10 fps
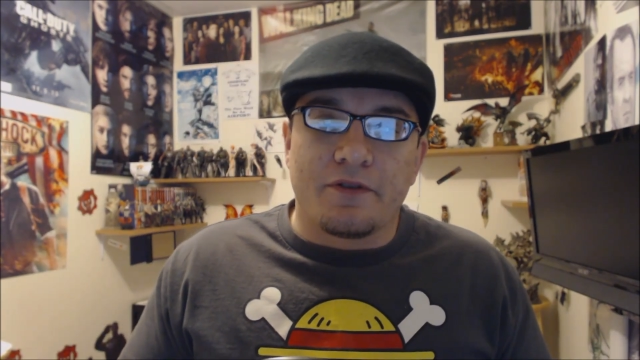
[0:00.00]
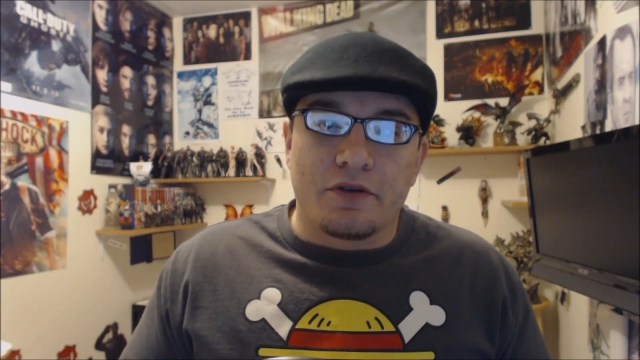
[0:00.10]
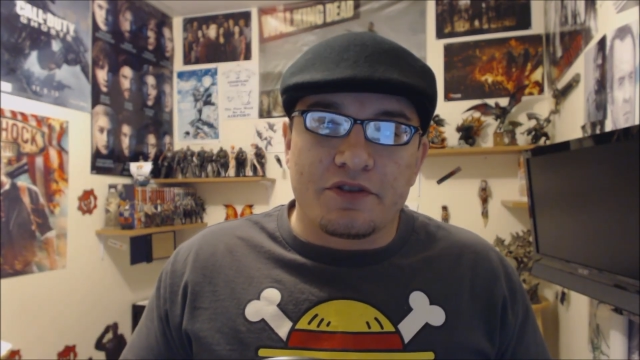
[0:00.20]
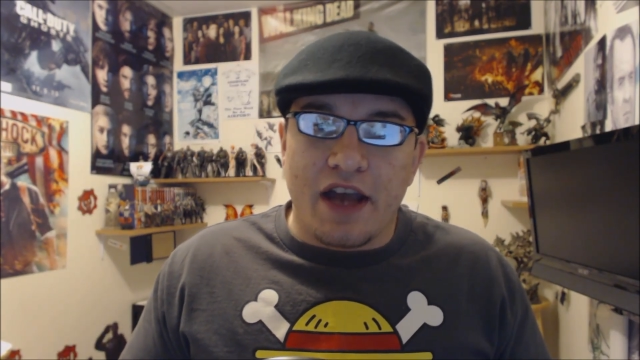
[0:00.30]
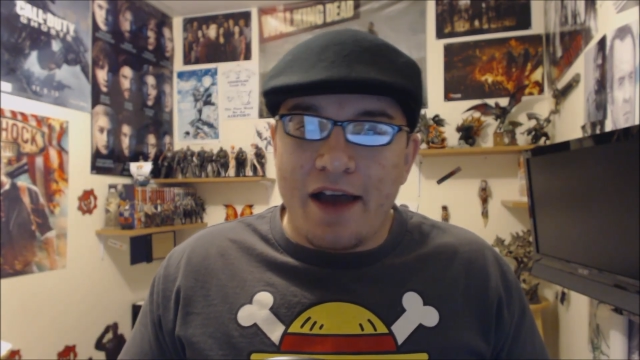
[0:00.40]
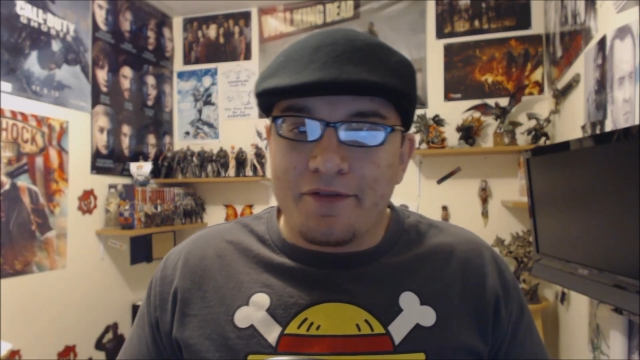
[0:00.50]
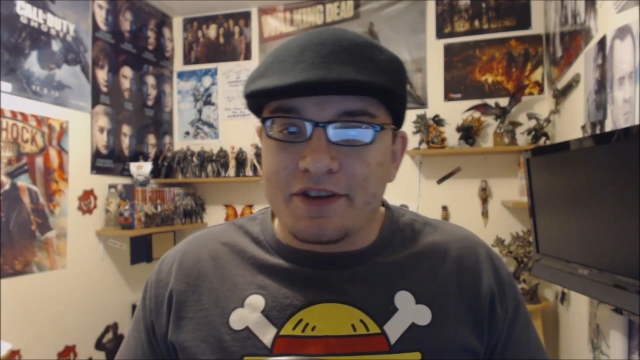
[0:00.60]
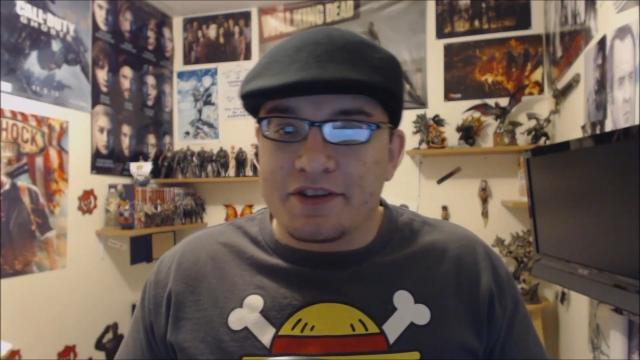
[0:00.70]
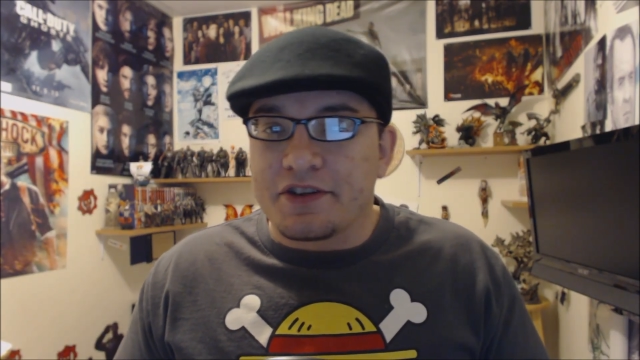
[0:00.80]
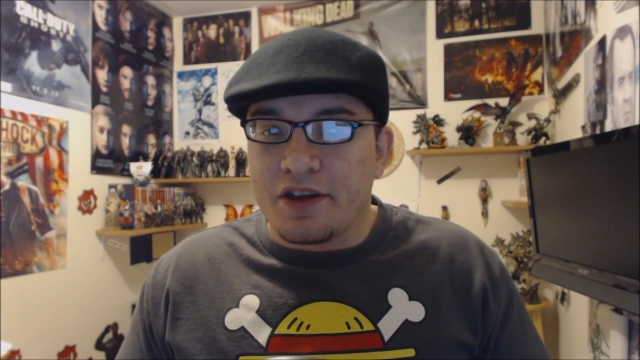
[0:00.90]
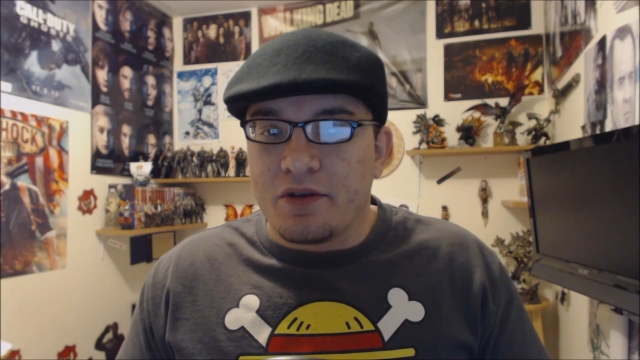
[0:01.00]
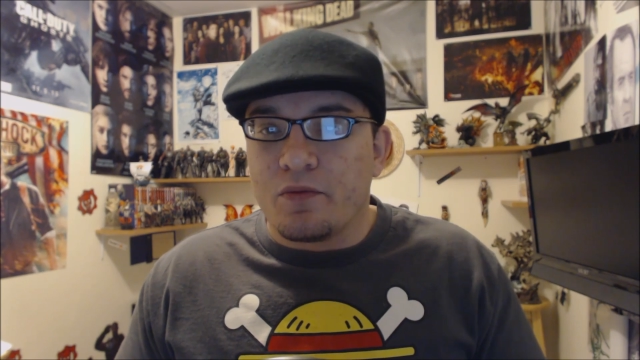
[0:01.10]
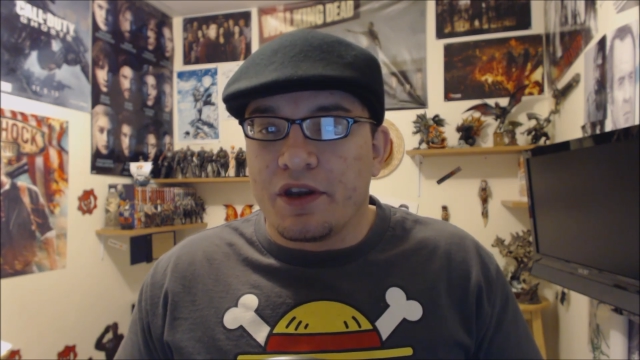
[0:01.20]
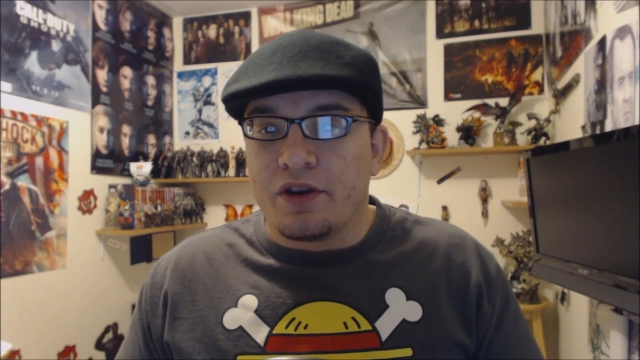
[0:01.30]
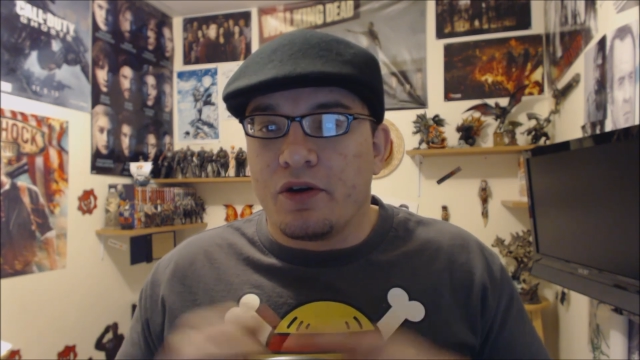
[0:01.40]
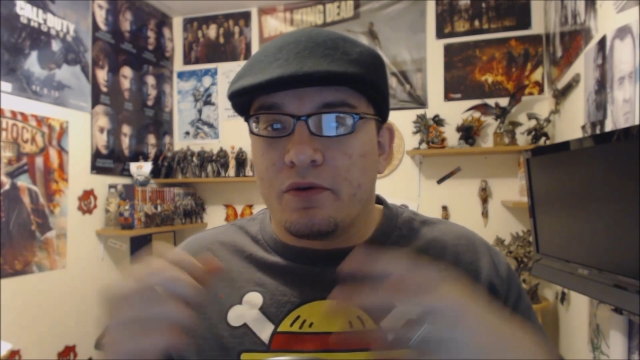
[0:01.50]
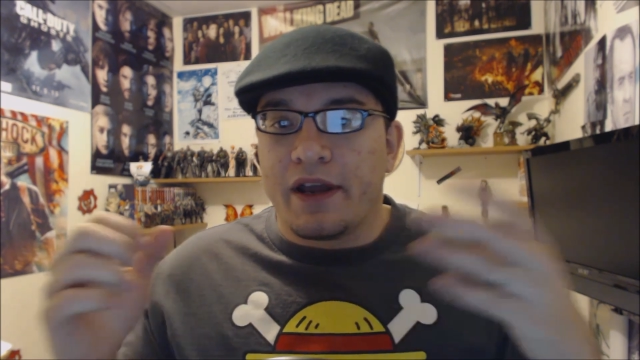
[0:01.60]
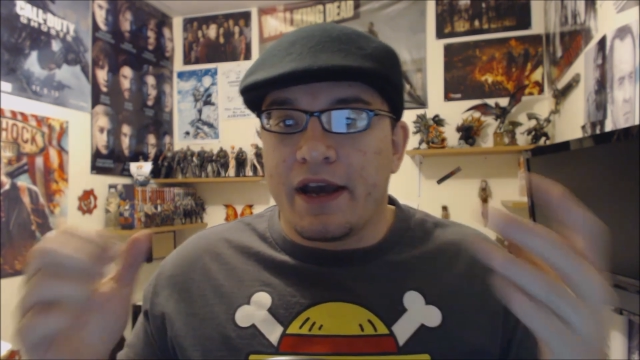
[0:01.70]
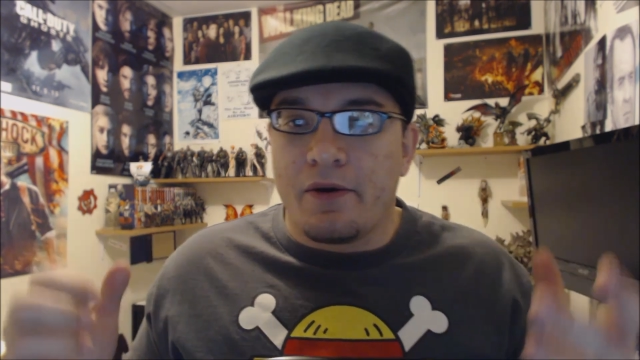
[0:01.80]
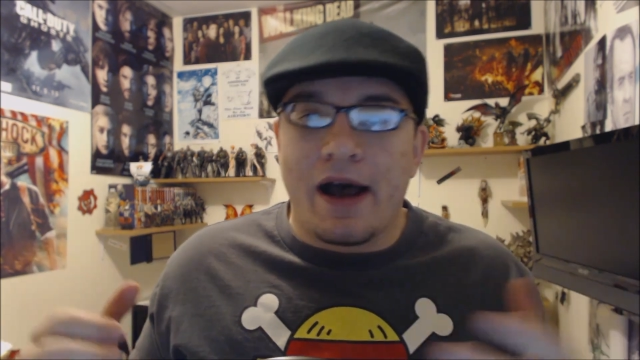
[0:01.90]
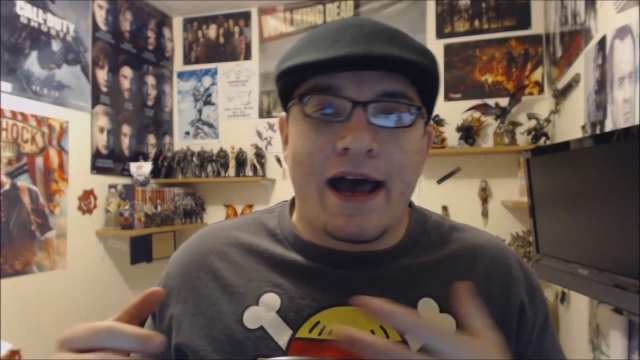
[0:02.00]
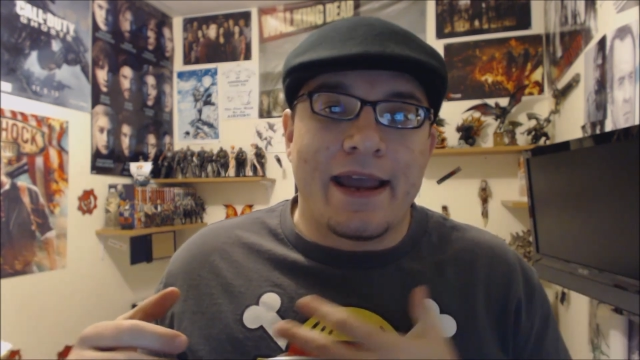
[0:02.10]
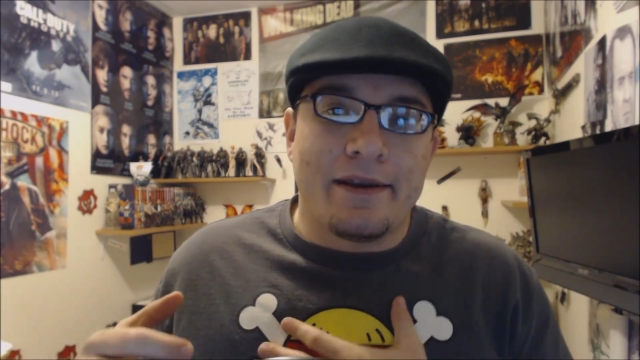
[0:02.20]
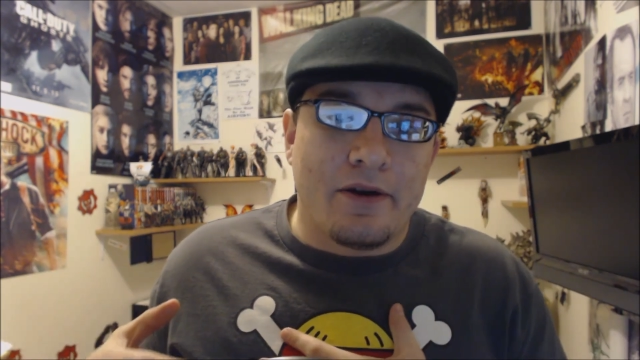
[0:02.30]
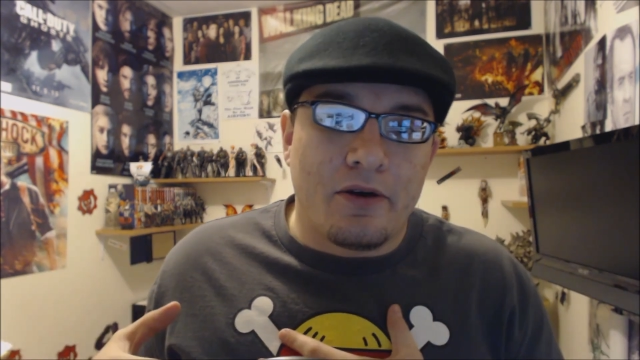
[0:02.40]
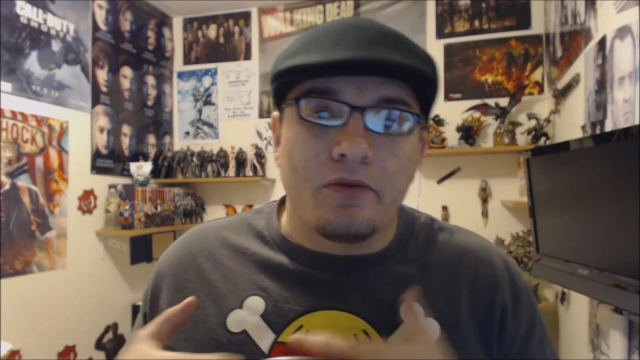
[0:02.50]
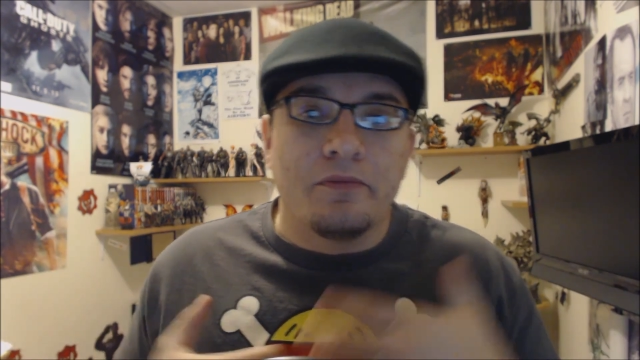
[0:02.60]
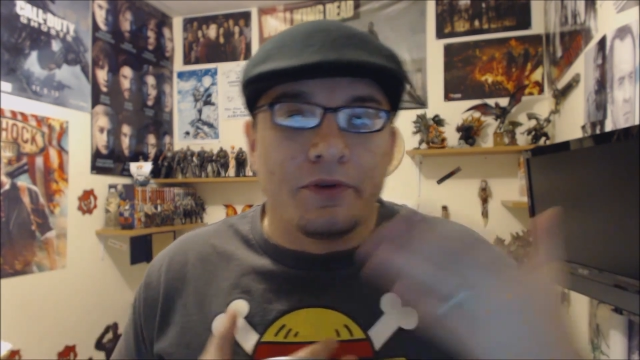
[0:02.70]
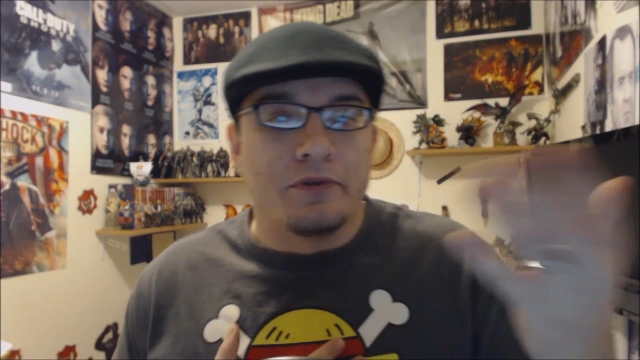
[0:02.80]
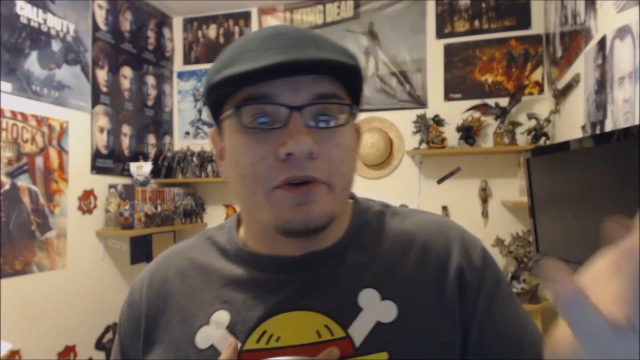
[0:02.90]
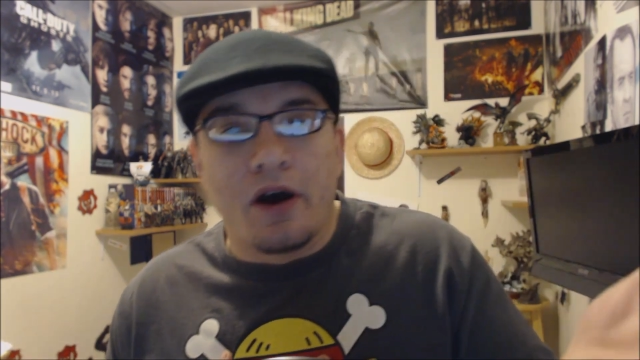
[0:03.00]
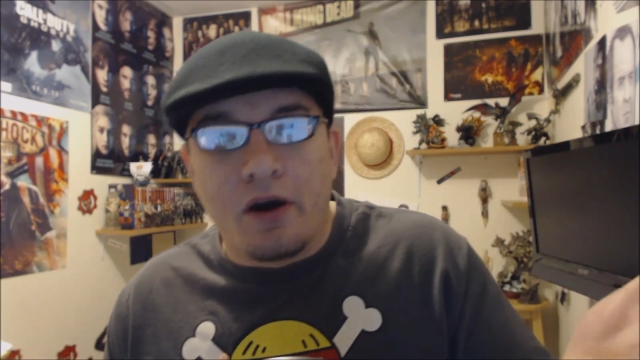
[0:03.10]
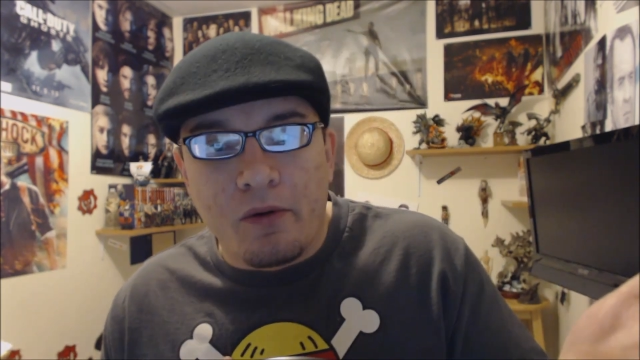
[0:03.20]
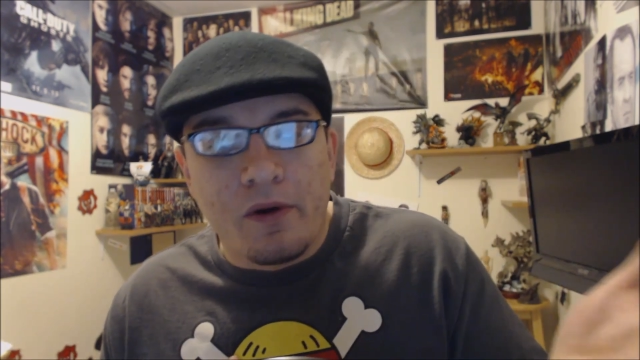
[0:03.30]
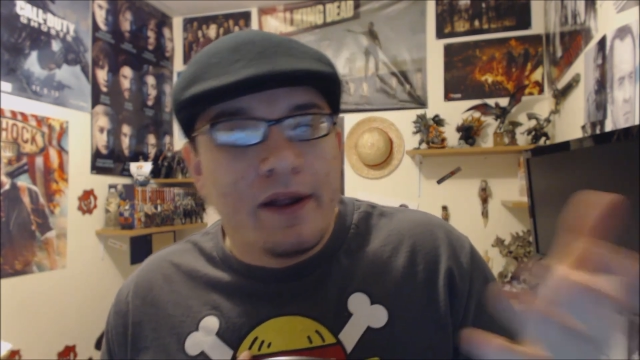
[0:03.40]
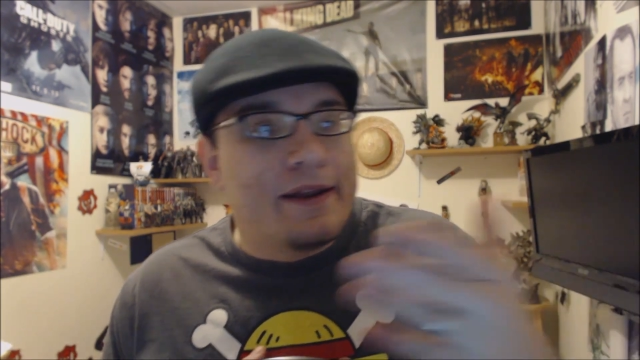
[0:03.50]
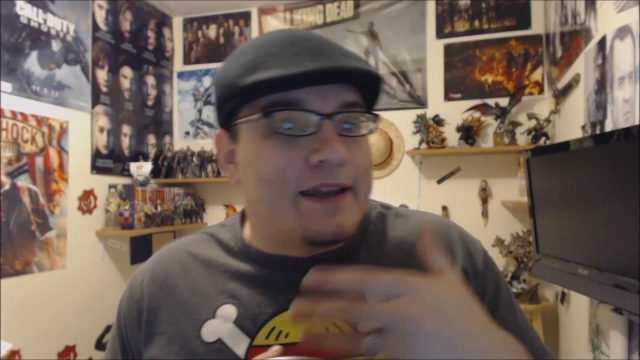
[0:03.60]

folks obviously, we know now, I know, you know,